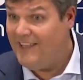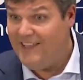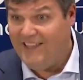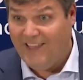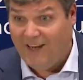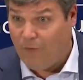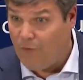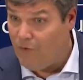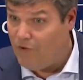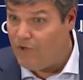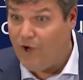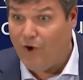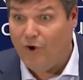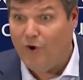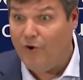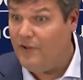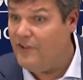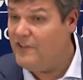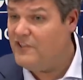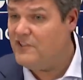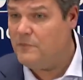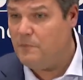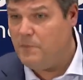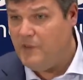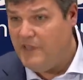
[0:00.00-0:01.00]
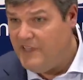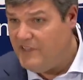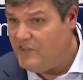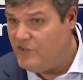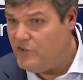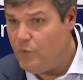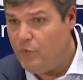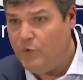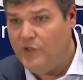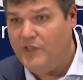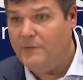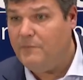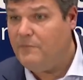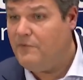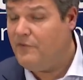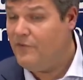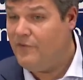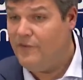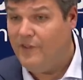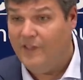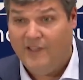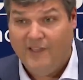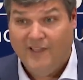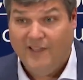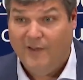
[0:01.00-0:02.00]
kick returning, speed sweeps,